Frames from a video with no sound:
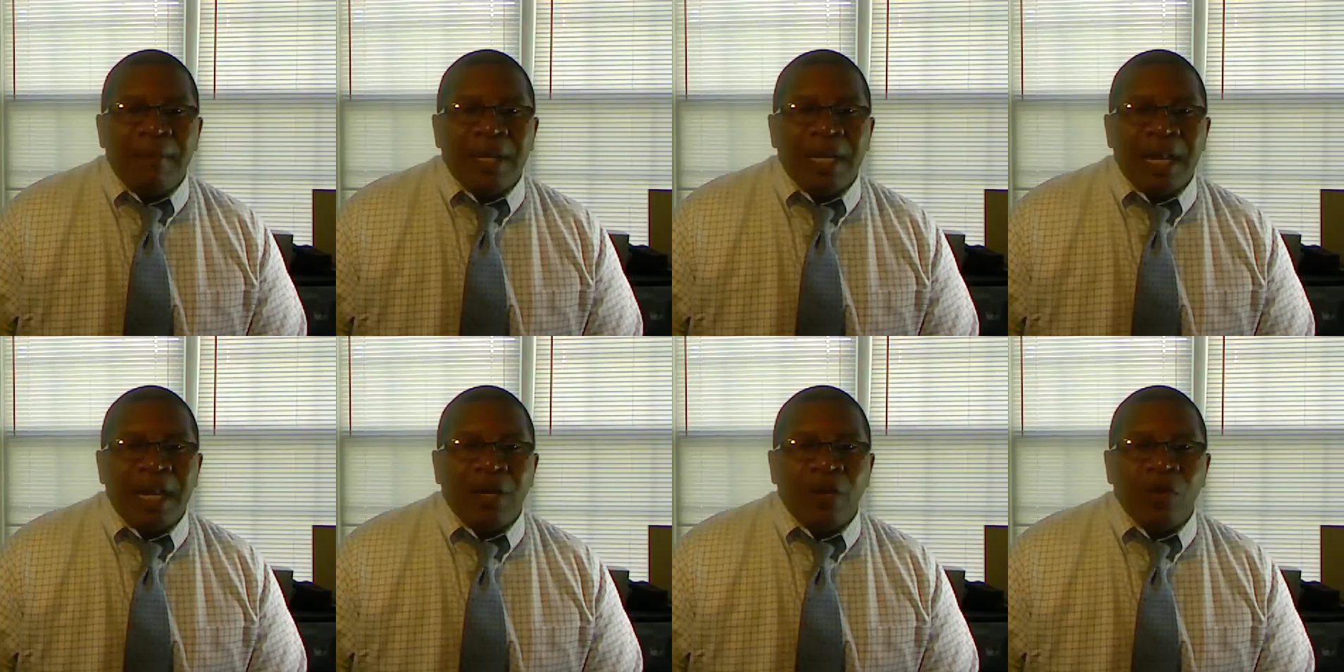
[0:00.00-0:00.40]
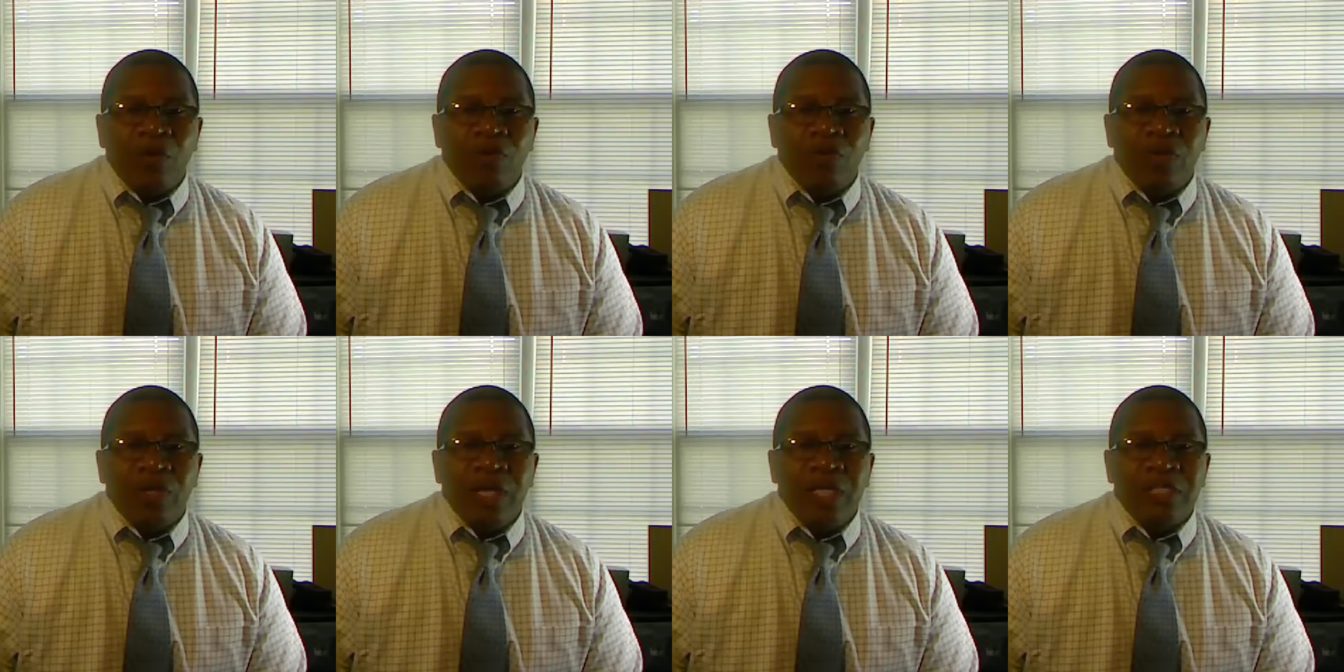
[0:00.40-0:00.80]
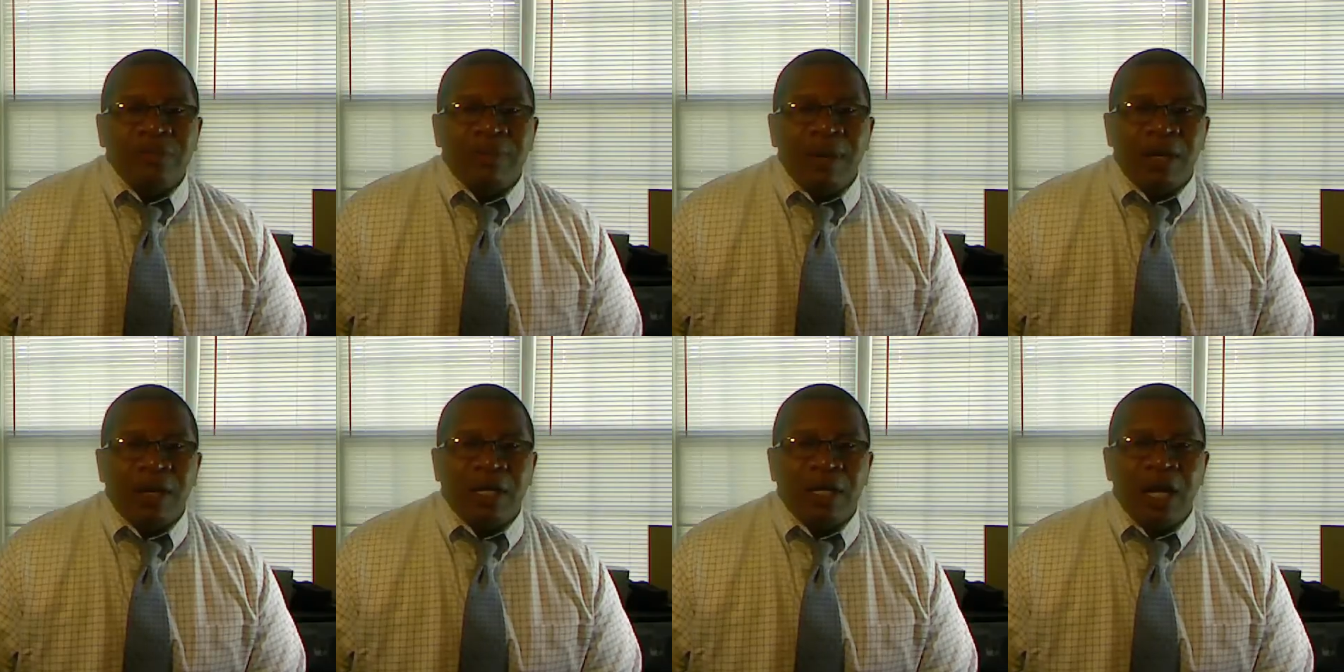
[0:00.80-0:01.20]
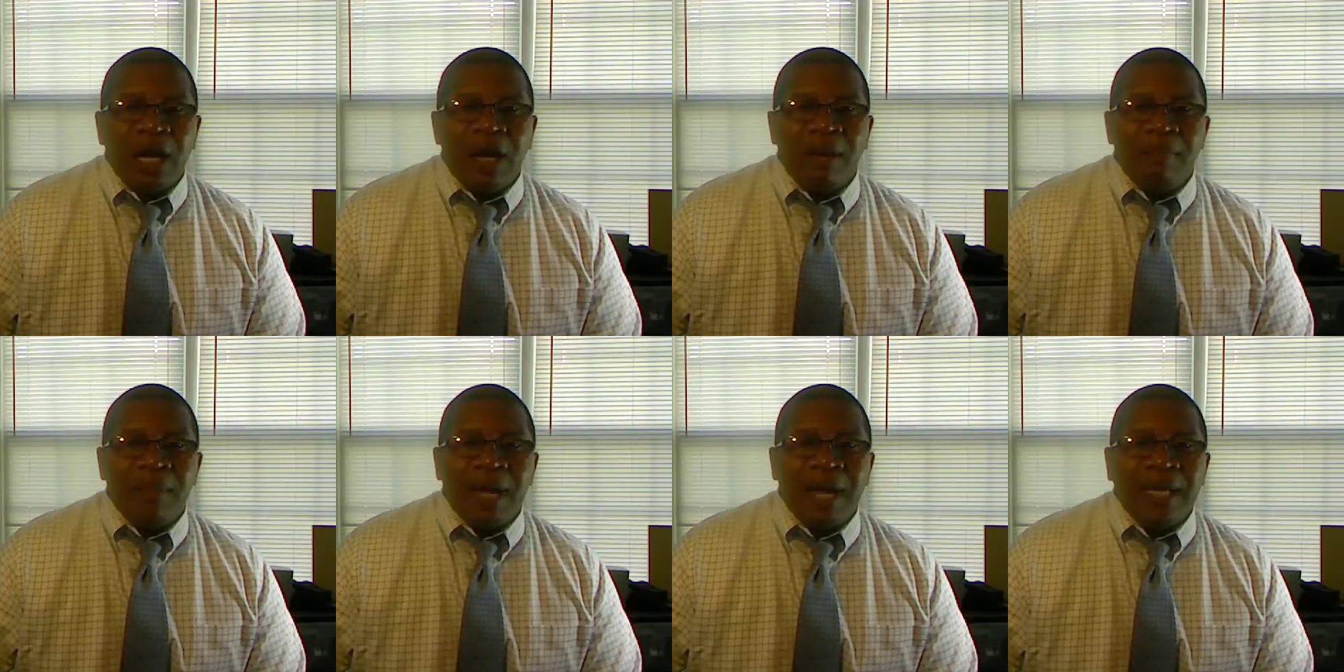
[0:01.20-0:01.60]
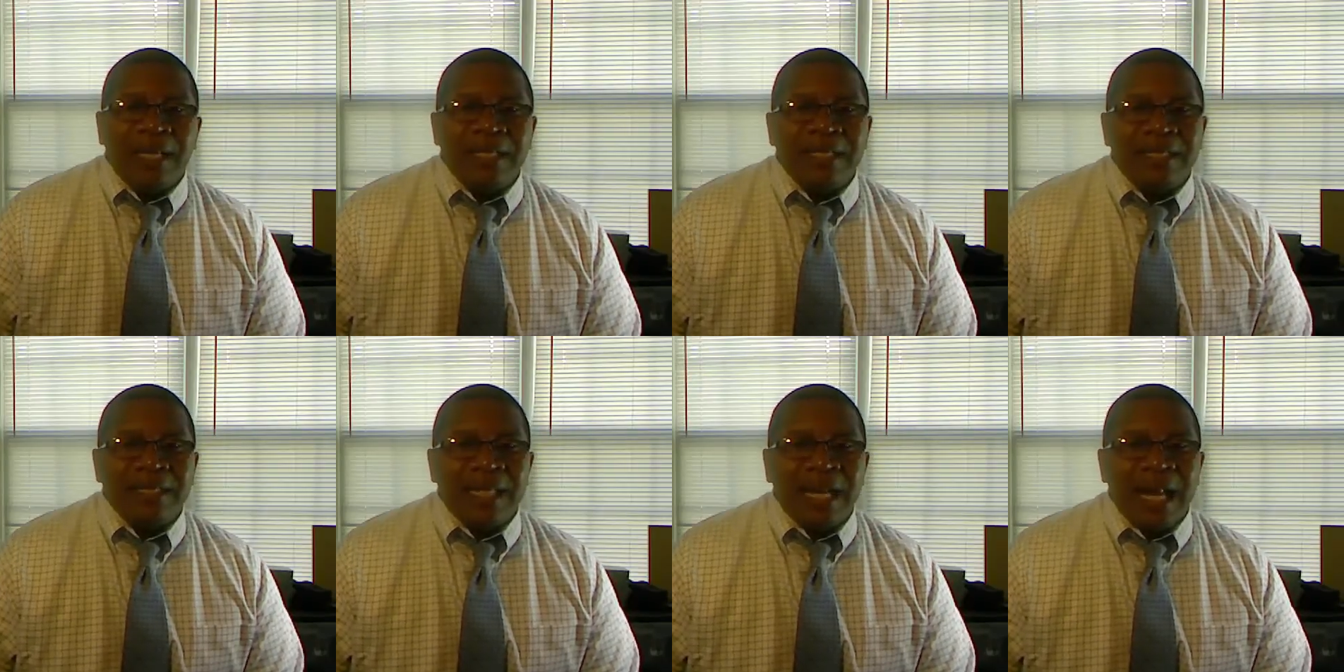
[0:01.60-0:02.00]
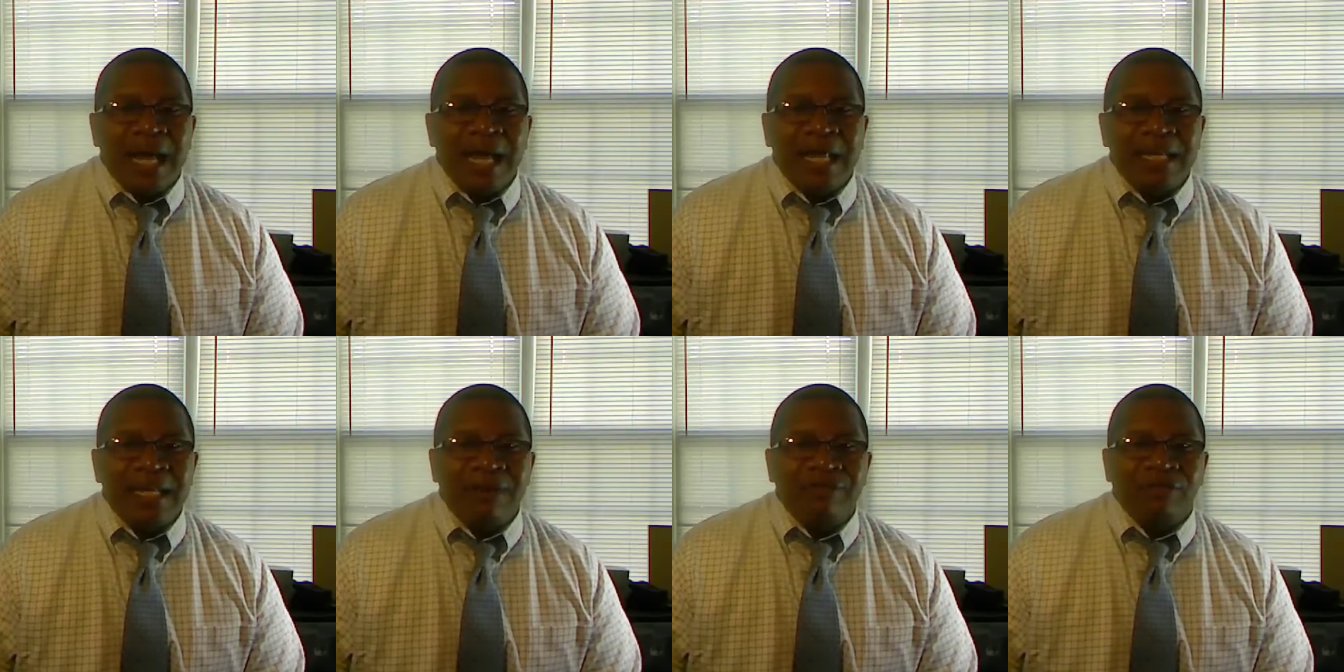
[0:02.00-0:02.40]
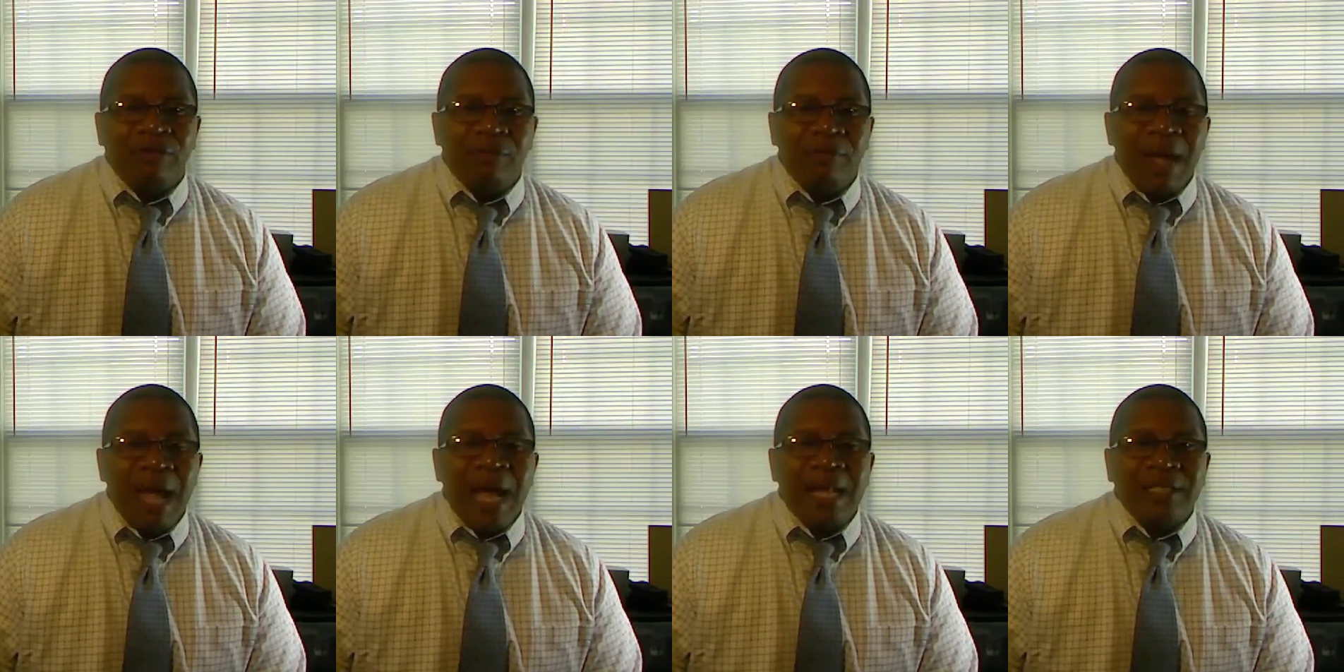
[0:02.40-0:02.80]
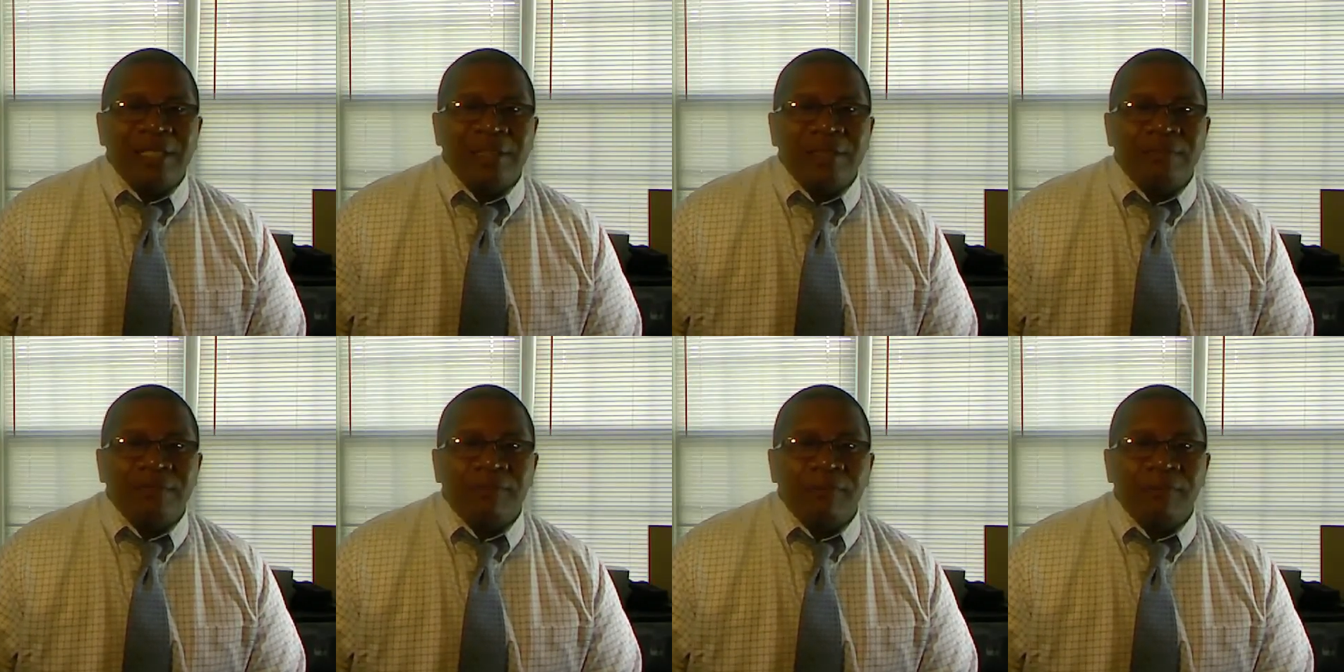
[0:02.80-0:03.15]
and I learned things about combat that I had never imagined.